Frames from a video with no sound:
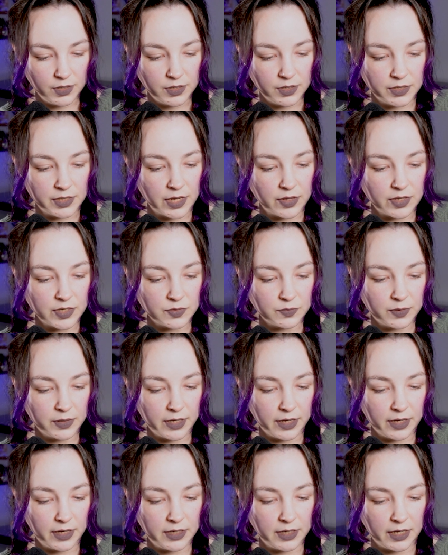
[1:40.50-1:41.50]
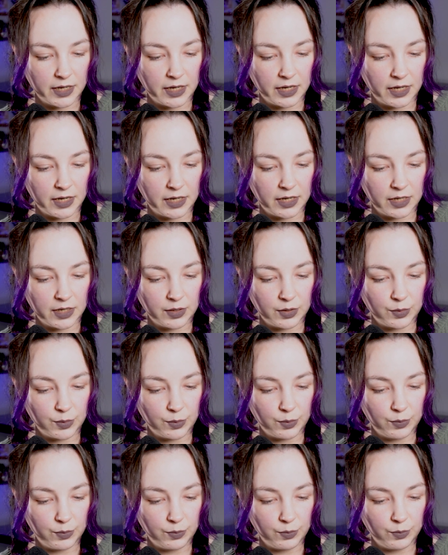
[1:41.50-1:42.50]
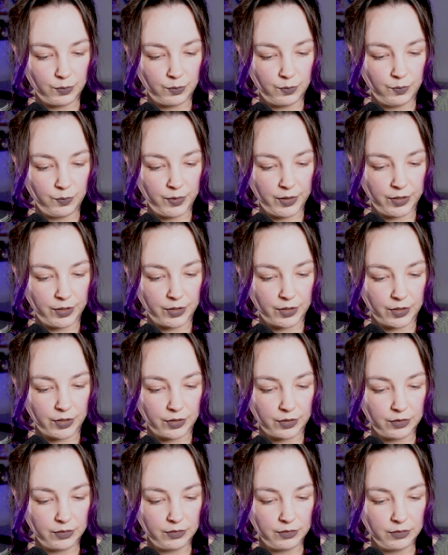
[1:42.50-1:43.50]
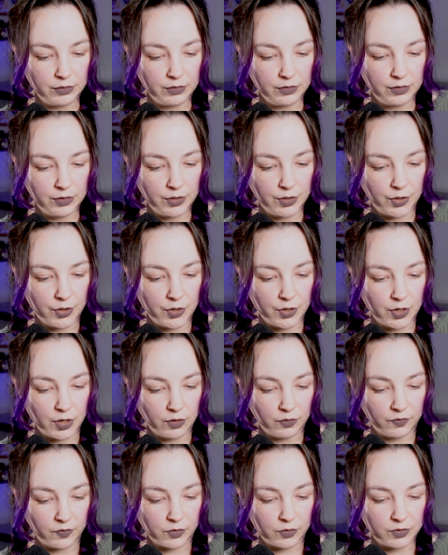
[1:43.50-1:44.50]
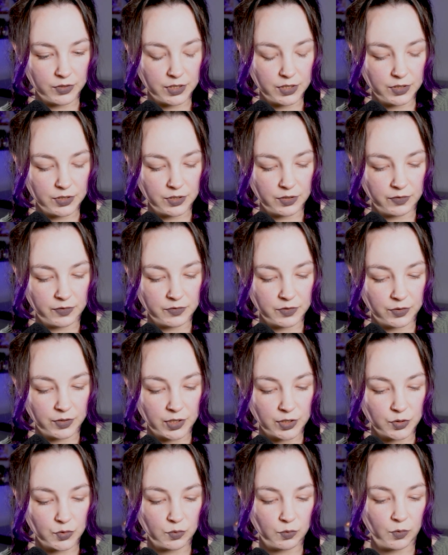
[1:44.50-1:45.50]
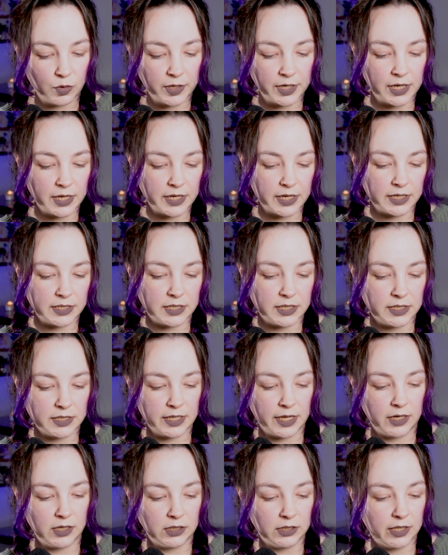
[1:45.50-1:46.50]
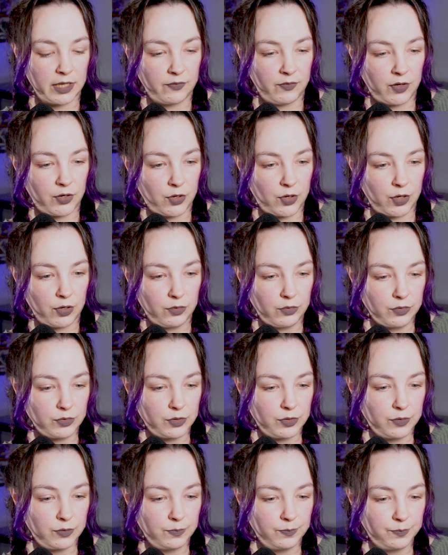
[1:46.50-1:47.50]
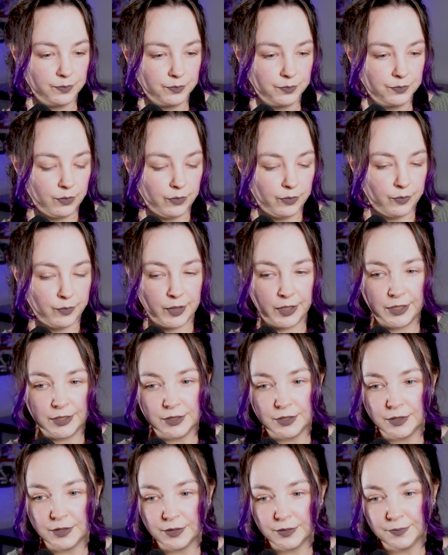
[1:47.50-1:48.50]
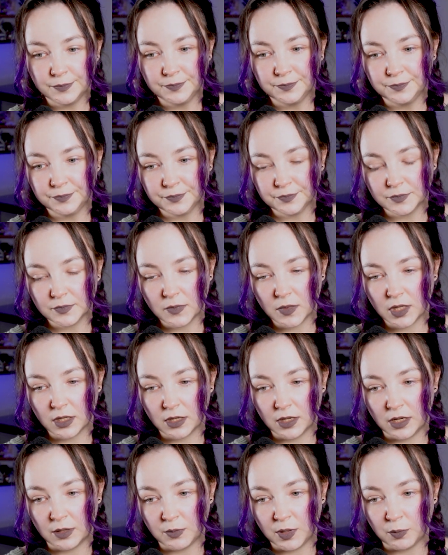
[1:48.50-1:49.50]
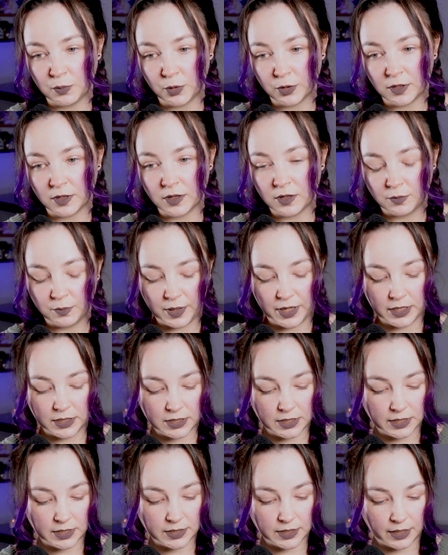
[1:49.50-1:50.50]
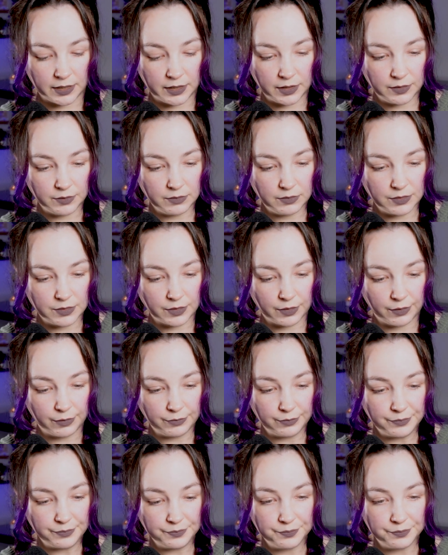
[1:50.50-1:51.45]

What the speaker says: now this one had a bigger no vote. So it was only 20 yeses and 11 no's. But I mean, both of them passed the Senate. So